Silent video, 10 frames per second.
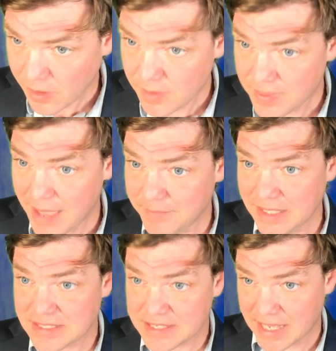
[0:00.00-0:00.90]
That
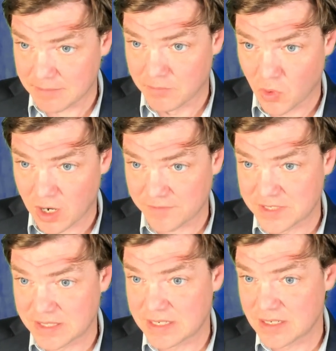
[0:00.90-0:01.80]
means that more
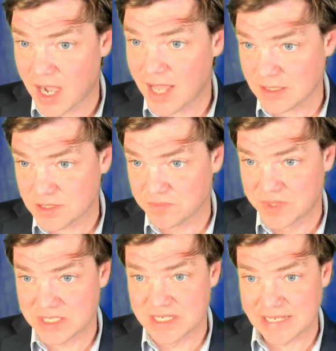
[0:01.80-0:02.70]
often than not,
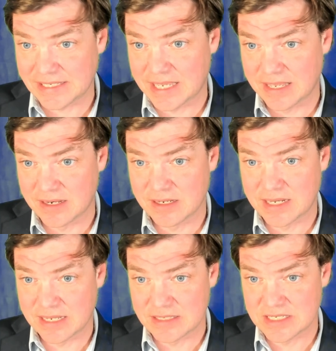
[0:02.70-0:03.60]
this knight
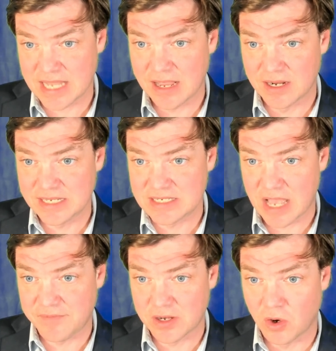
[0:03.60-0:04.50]
can stay on
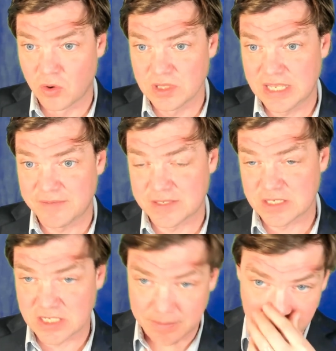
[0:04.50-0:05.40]
e7 only if it's
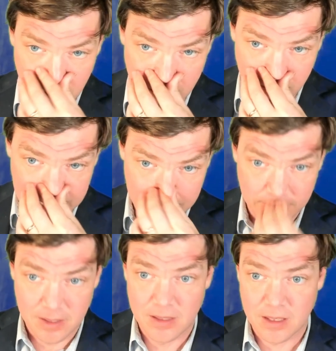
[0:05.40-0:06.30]
a temporary
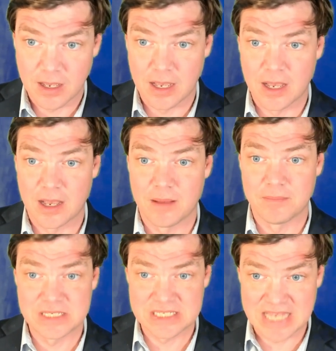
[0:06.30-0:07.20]

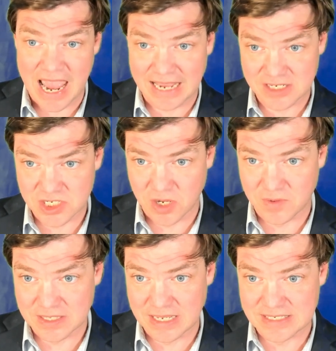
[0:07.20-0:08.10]
stay. So
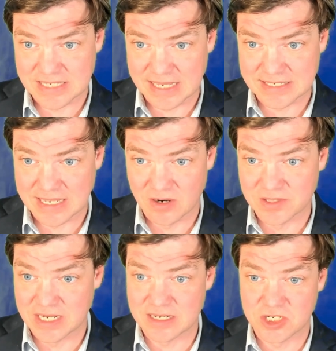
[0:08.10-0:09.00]
it stays there
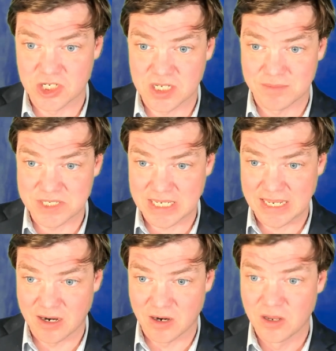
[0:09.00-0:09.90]
and then it just comes to
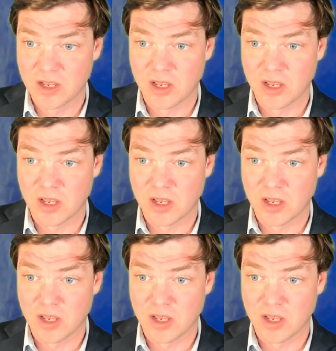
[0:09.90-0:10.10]
here